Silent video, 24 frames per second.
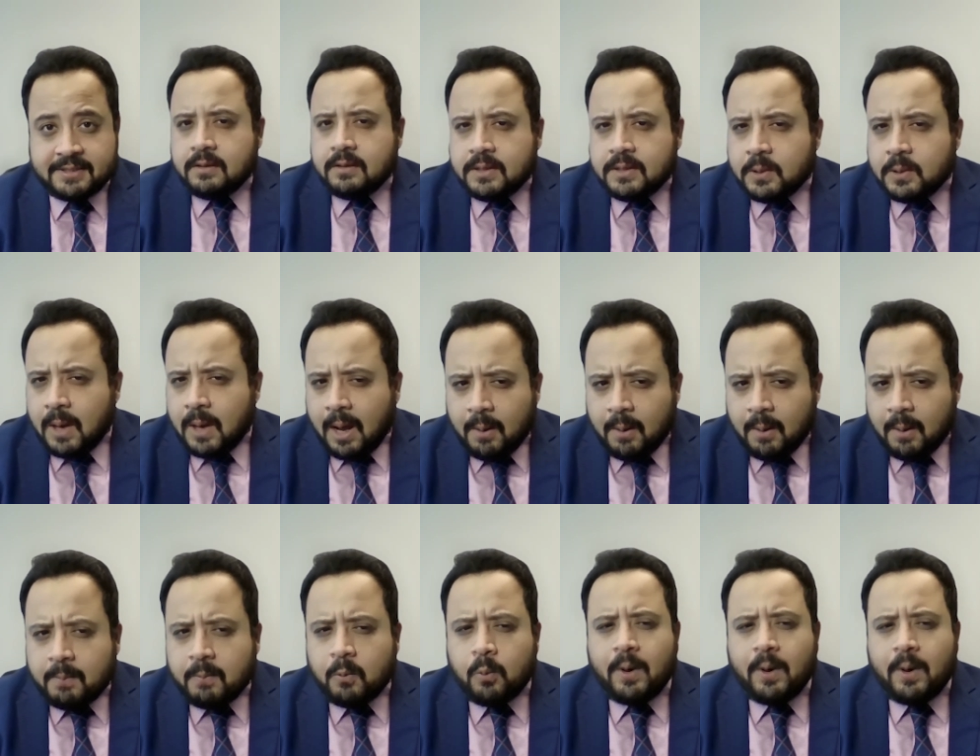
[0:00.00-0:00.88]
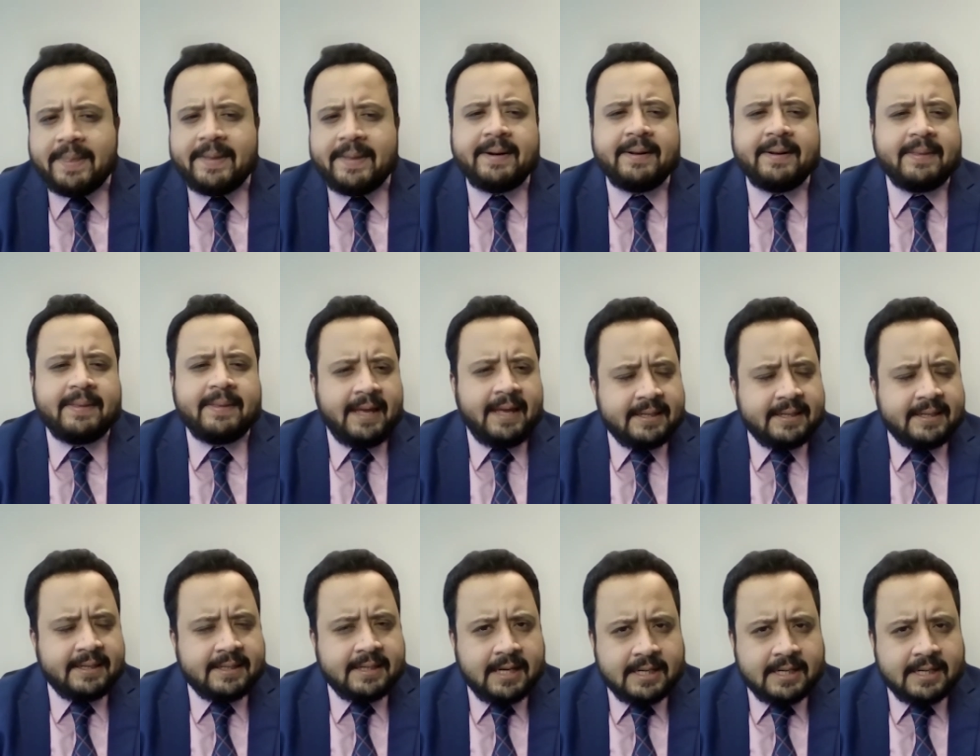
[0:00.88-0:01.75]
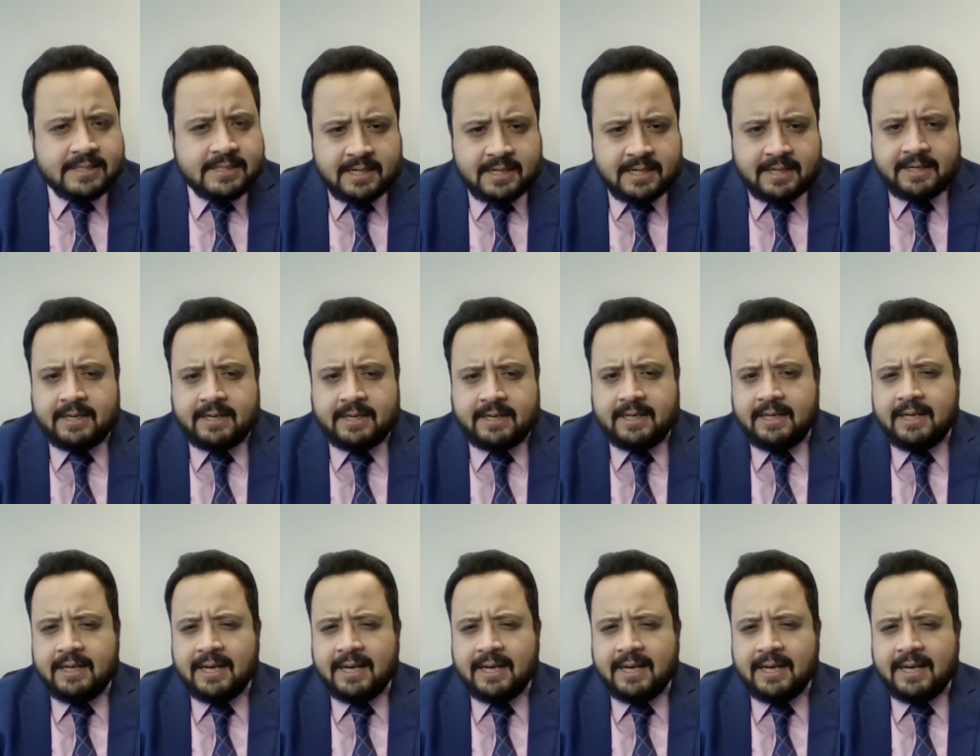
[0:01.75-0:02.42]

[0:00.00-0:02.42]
To help weather that uncertainty,